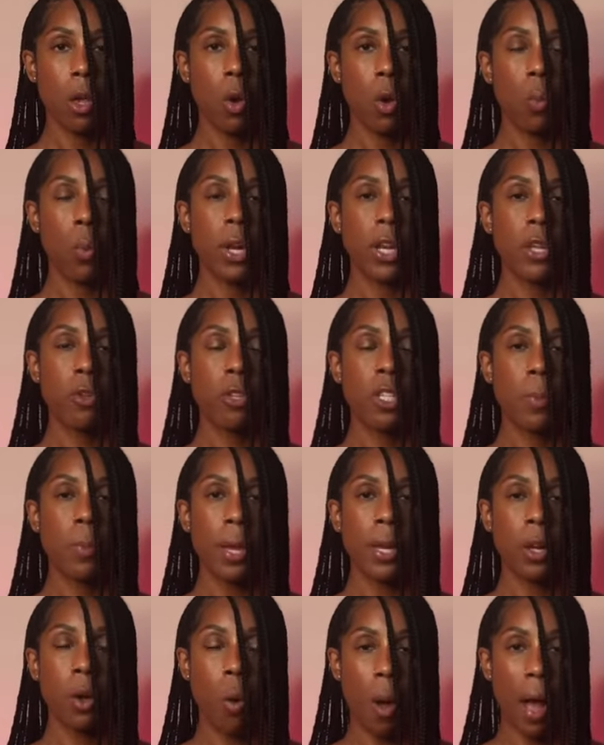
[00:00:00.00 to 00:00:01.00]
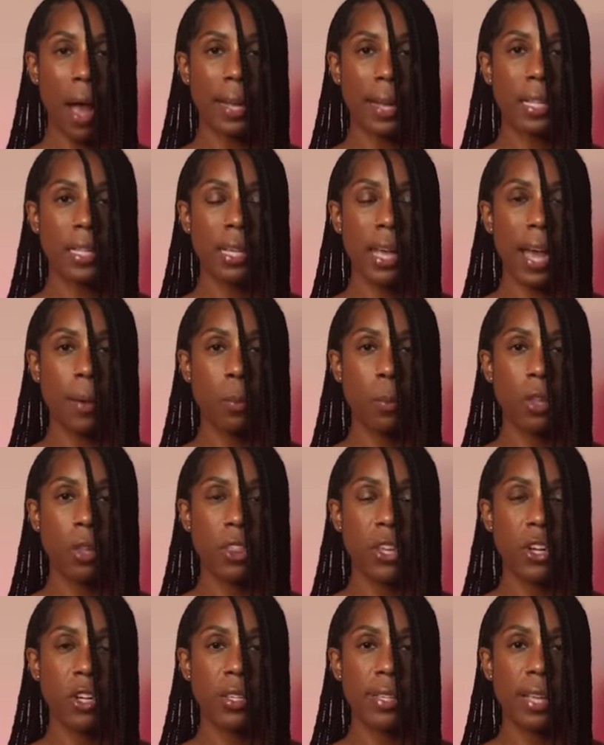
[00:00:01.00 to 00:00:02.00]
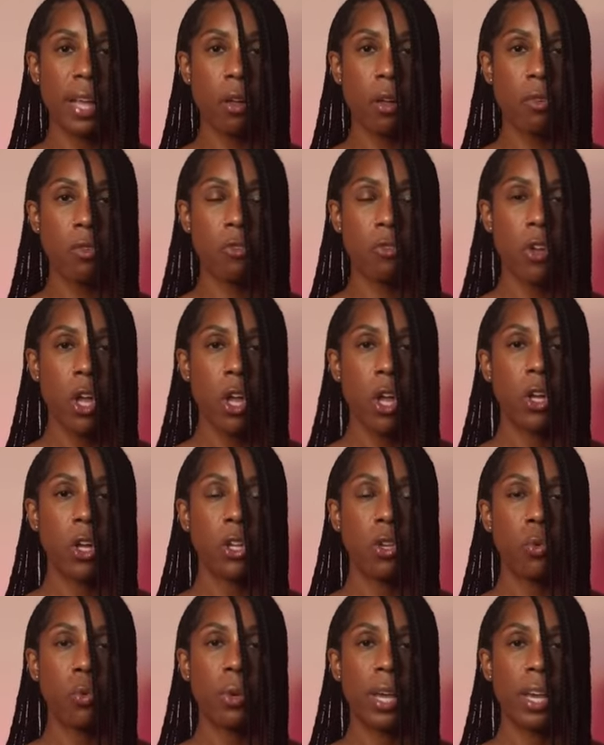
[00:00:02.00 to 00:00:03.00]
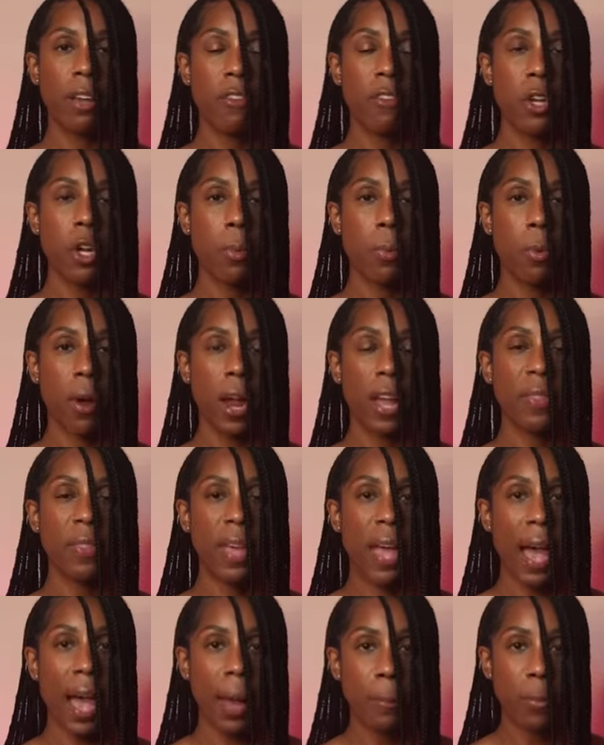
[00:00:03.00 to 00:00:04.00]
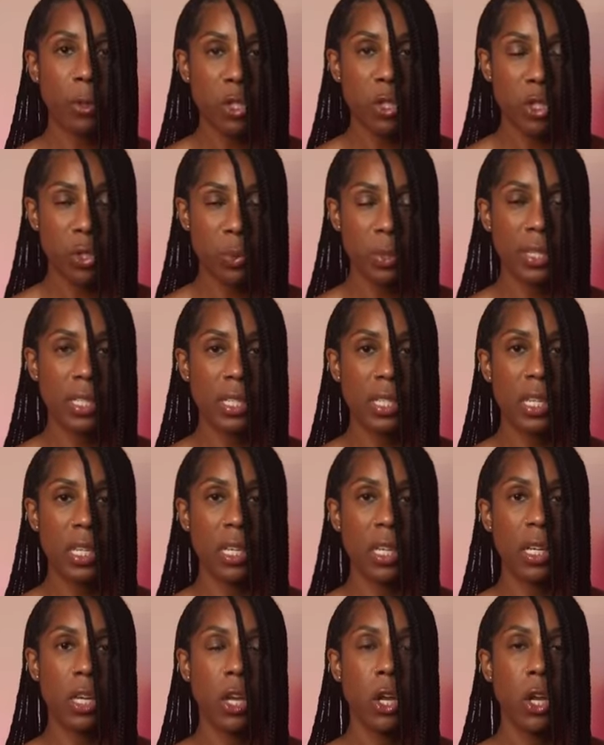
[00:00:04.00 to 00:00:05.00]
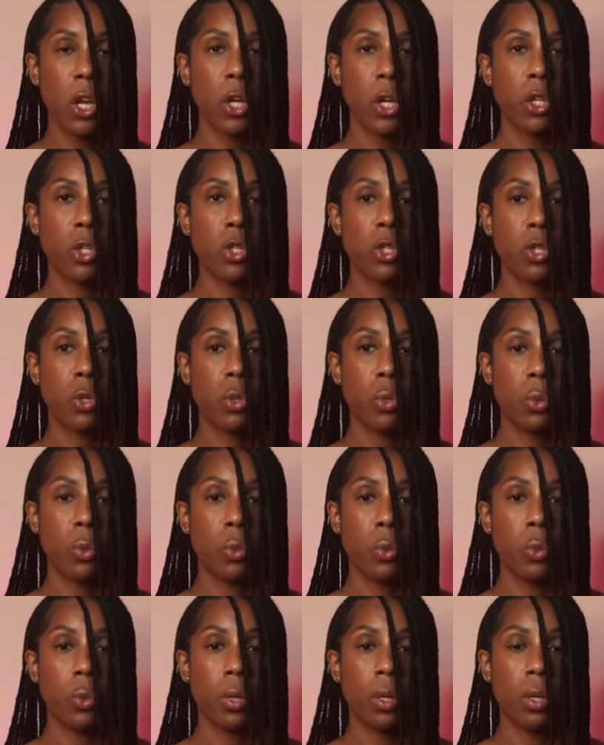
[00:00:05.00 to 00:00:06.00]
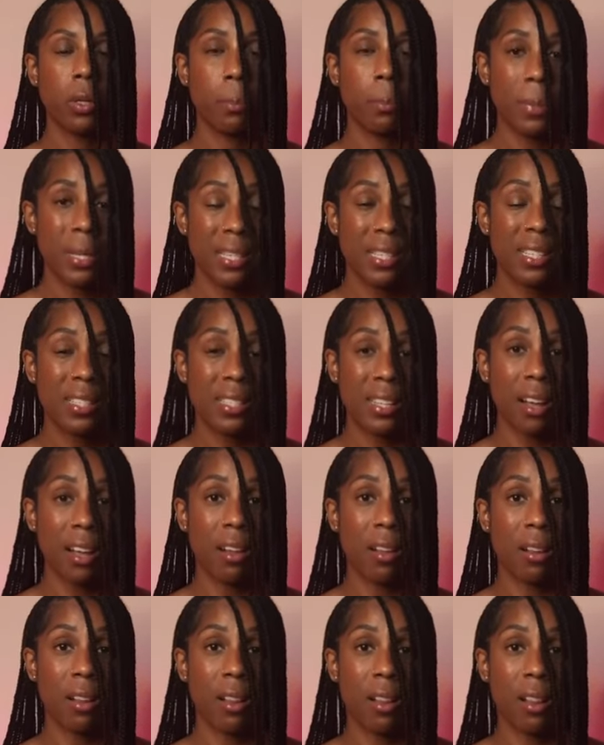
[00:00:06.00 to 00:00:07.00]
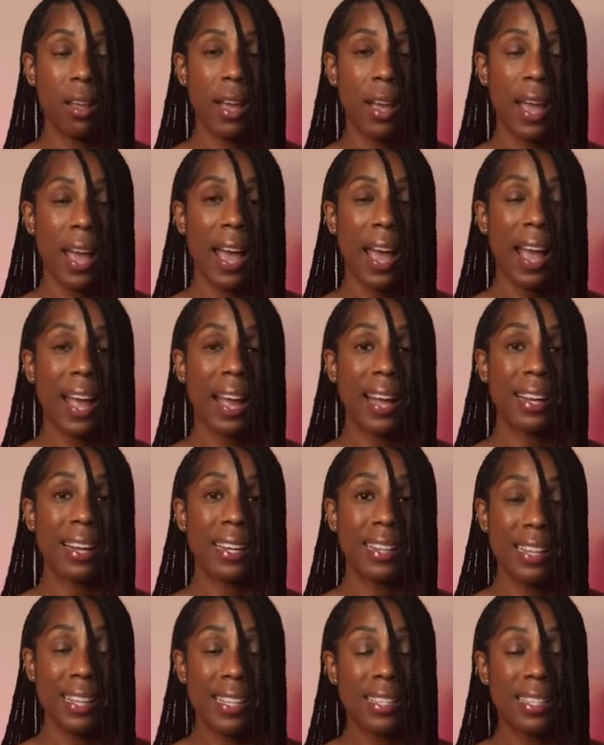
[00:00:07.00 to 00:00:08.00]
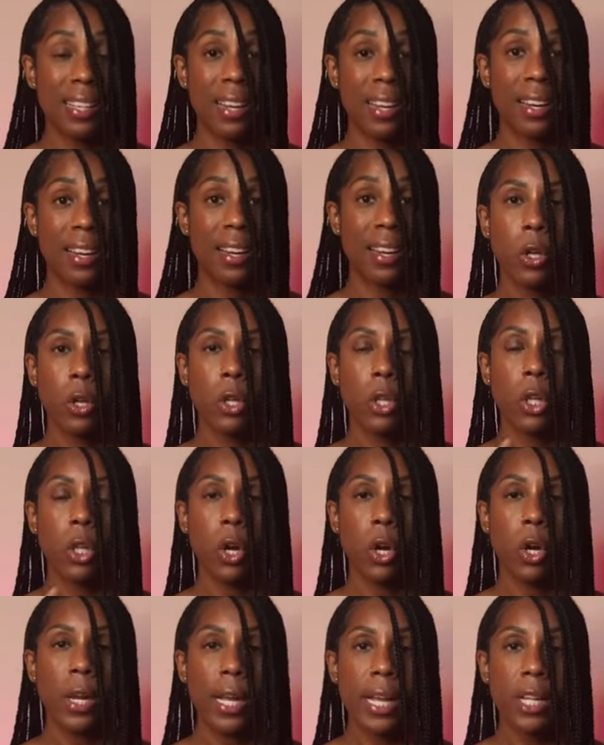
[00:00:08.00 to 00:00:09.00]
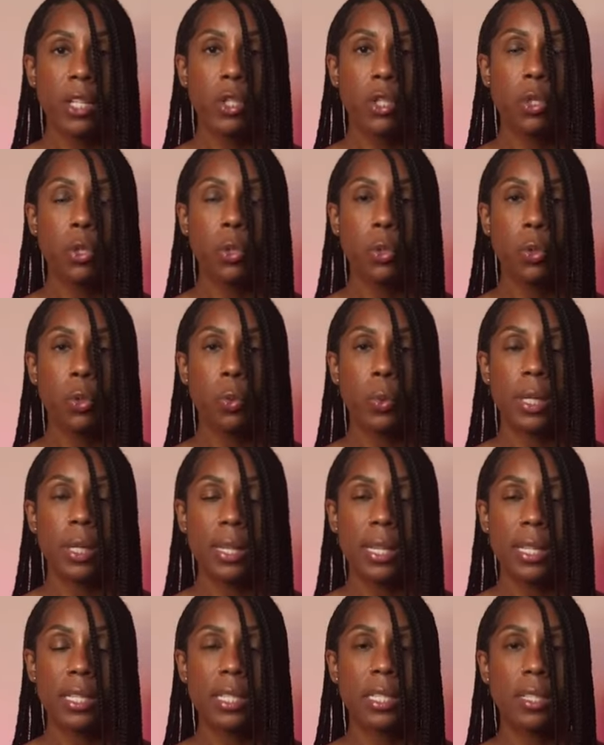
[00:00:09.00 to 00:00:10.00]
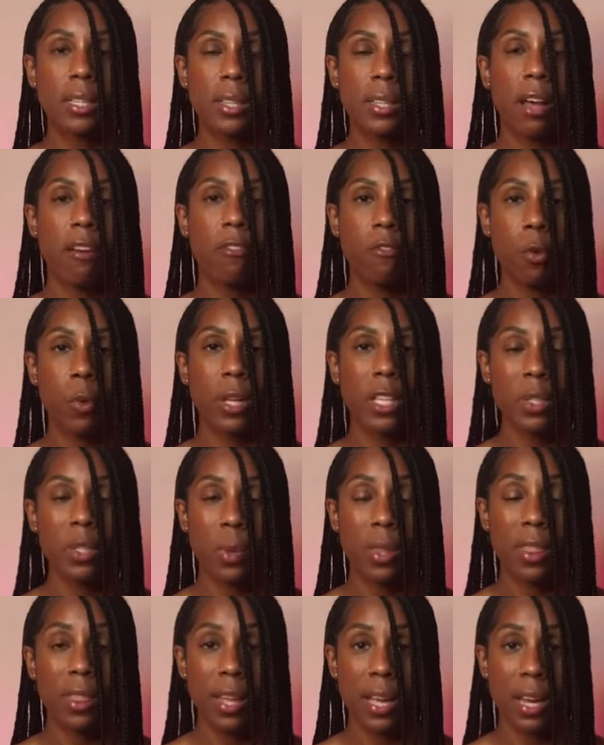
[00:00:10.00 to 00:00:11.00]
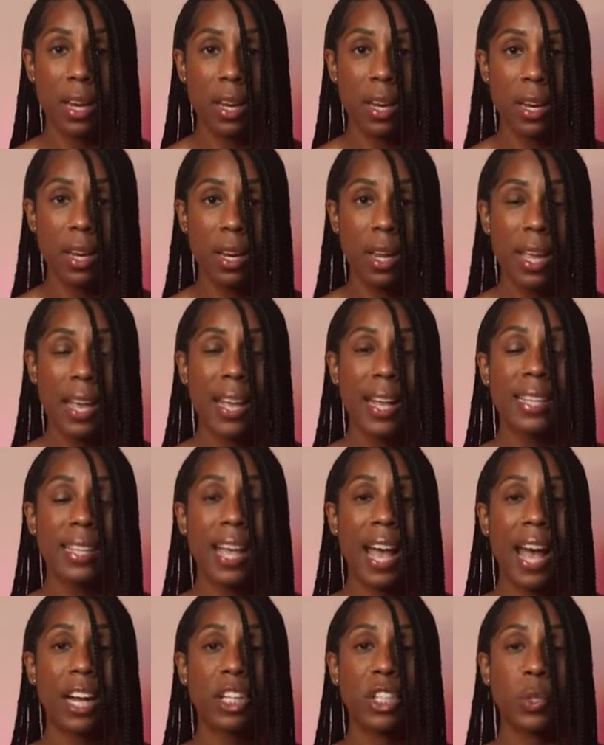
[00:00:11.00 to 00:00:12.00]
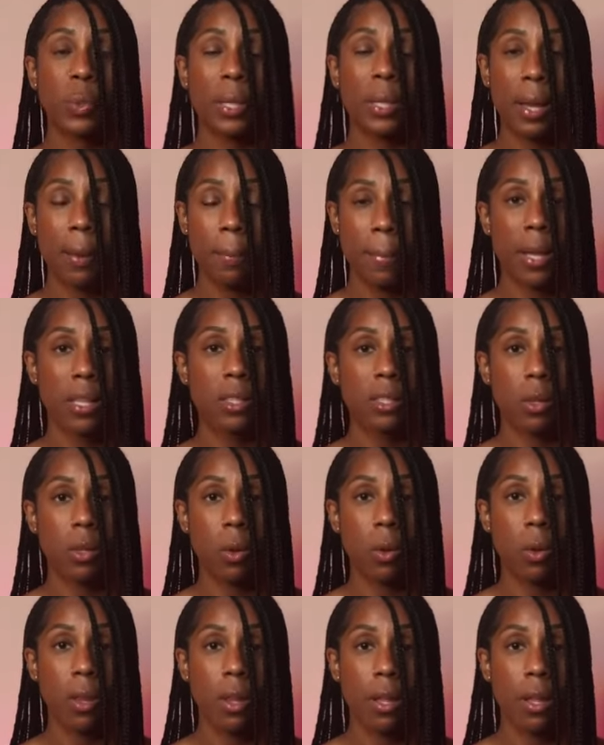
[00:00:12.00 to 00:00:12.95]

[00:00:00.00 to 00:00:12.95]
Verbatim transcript: When you spend quiet time with yourself, you give your brain the opportunity to be still and listen. Learning to listen to that voice within is actually a muscle.